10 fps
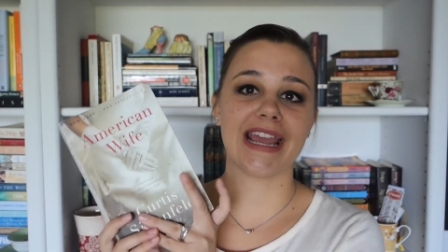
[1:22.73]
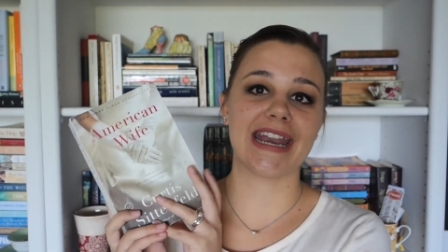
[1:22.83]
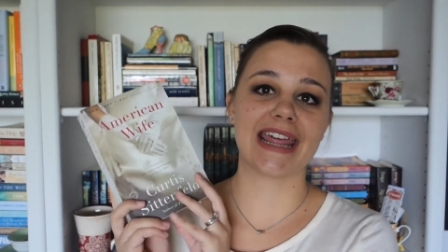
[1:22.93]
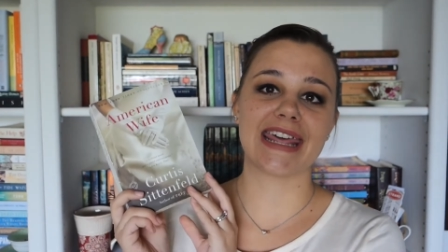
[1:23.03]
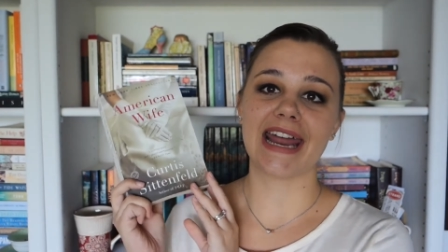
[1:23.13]

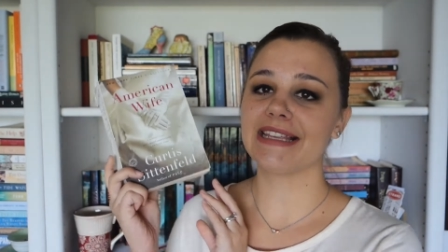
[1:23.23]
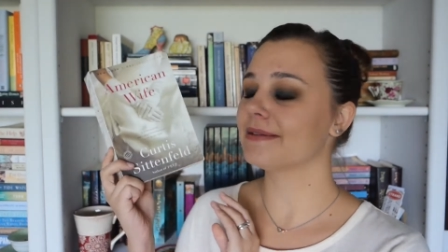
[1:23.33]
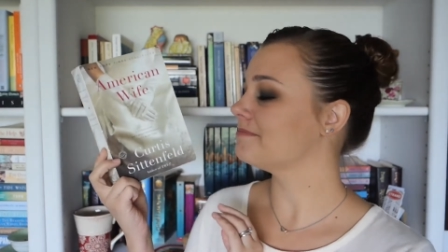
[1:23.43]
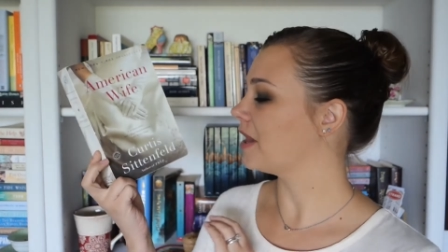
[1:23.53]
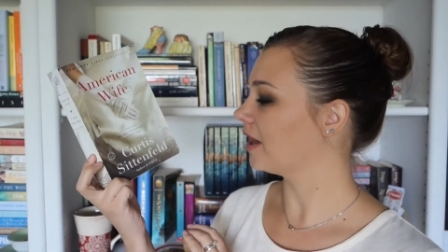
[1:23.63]
And that is
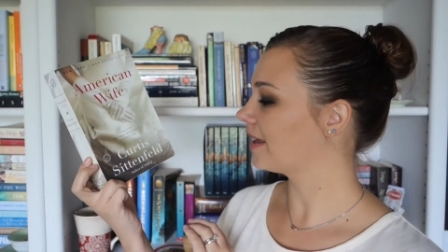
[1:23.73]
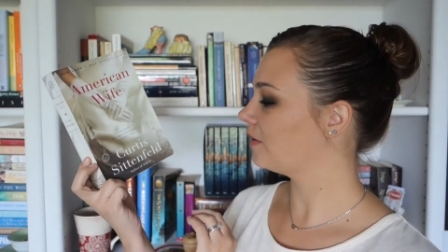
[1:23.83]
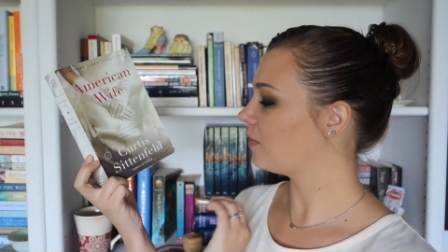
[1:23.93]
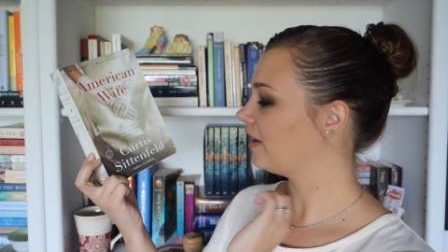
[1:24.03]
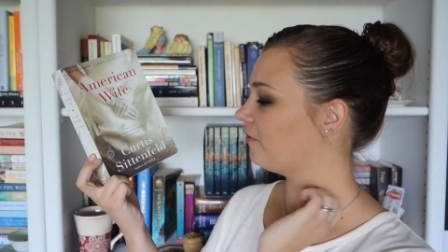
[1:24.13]

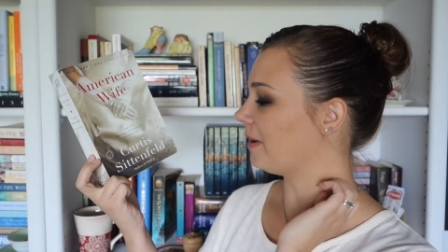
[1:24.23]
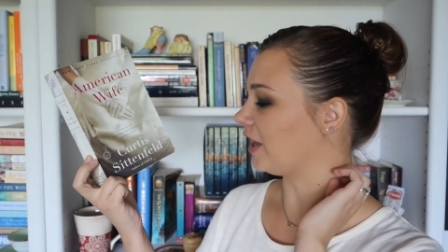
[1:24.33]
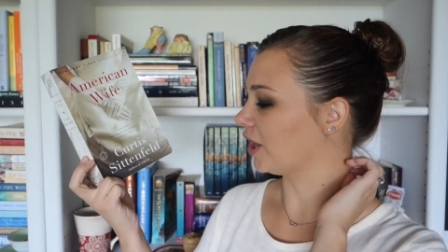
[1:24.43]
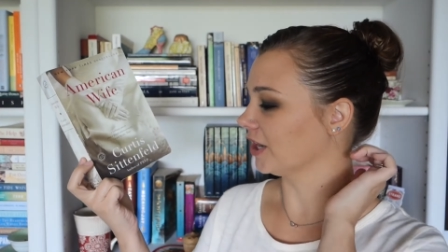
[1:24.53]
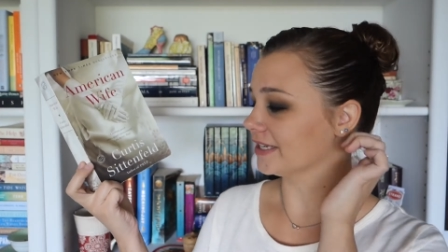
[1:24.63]
American Wife
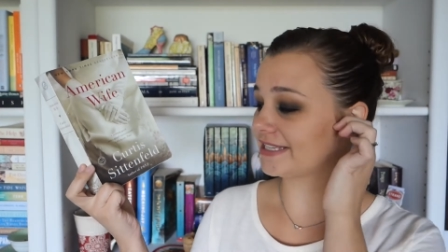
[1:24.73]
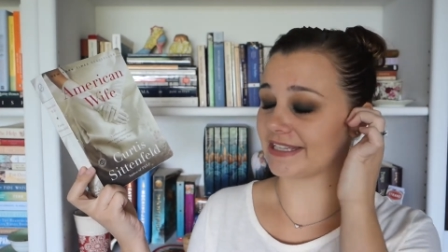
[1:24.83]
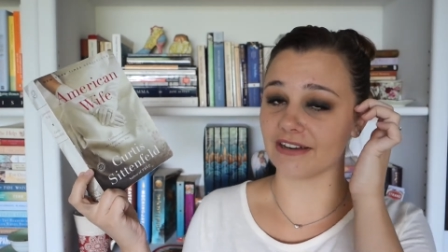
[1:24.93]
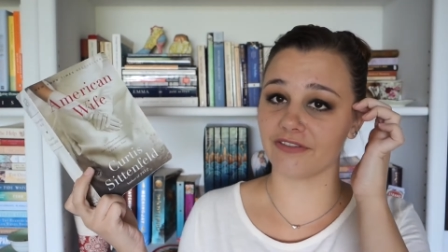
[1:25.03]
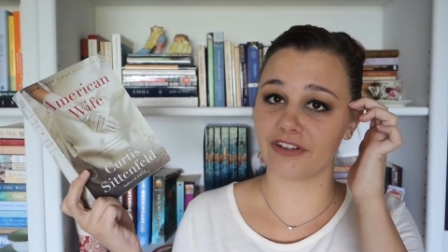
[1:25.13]
by Curtis
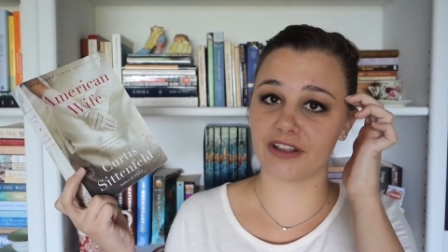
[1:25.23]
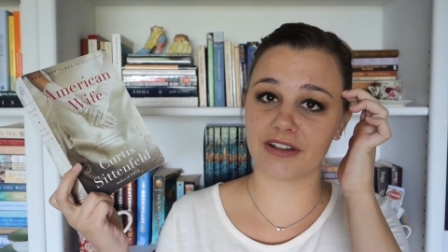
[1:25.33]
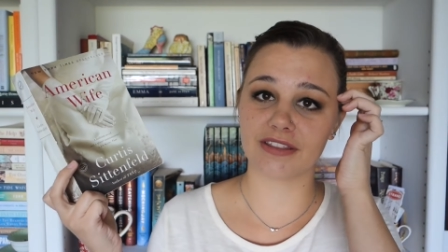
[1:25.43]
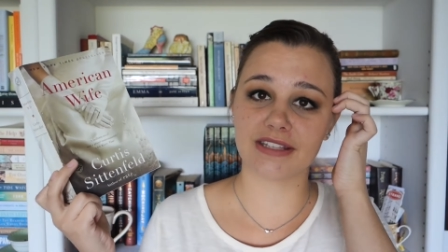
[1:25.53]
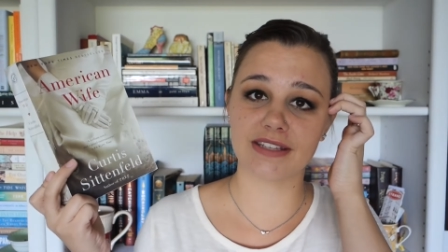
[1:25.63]

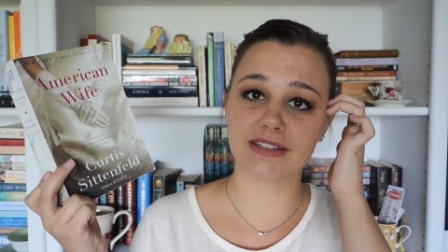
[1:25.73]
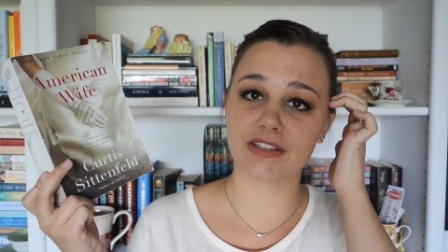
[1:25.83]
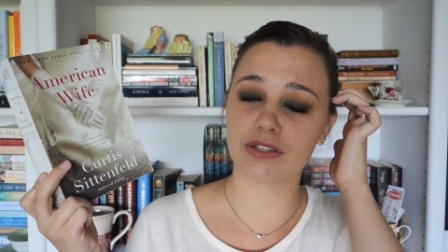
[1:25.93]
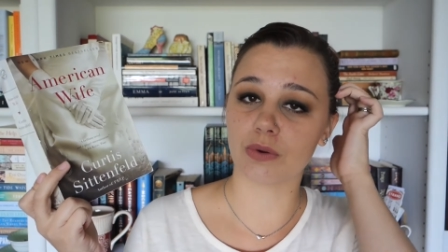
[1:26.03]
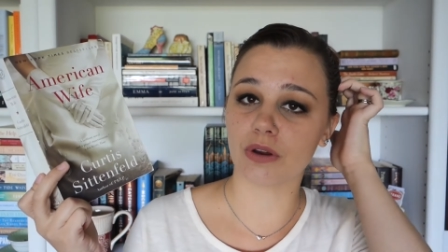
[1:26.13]
Sittenfeld. This is the
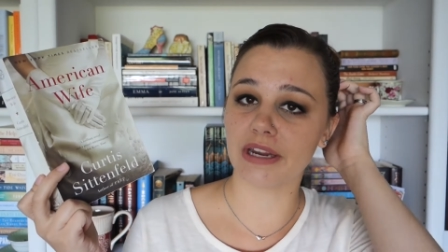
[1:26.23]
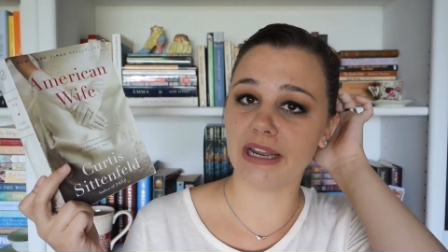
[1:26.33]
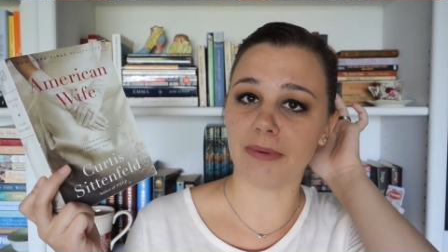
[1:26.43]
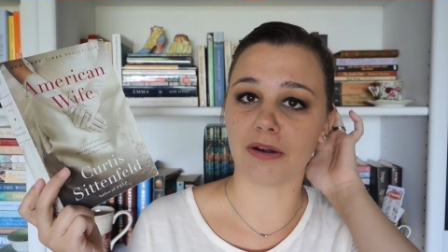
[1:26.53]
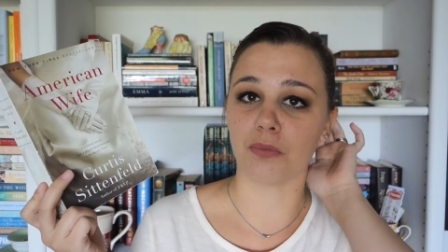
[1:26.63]
story
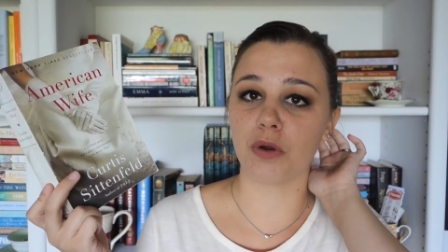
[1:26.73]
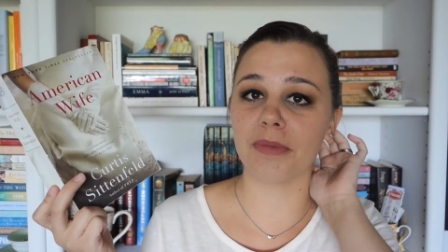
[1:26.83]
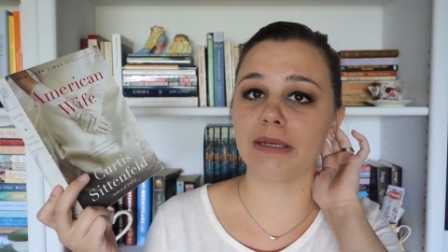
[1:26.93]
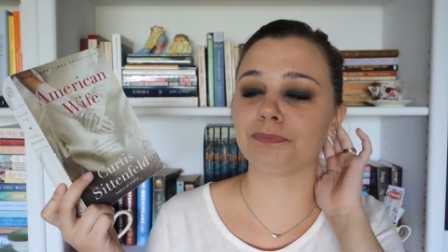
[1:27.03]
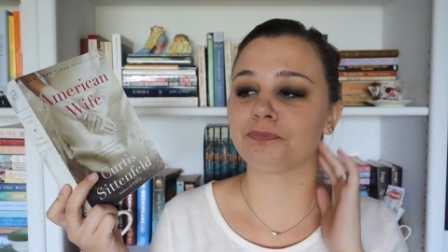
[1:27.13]
about a
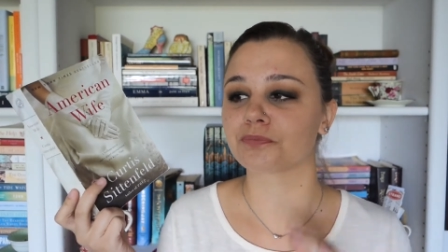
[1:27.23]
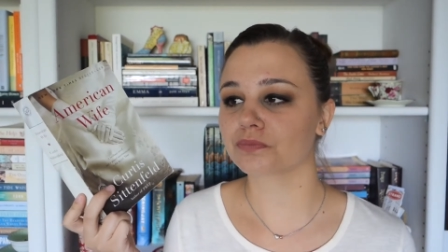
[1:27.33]
woman